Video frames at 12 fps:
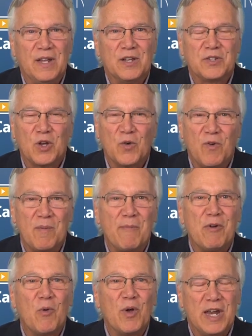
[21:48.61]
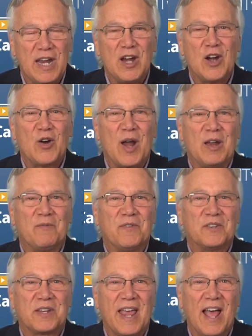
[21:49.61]
So from everyone here at
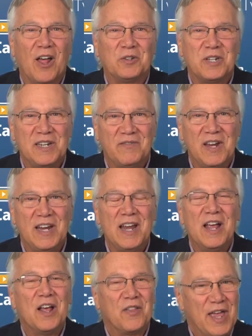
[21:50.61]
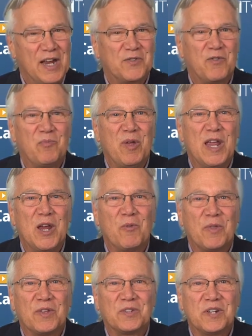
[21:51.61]
Fiscal TV, thanks for being
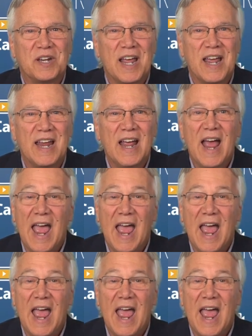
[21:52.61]
with us today.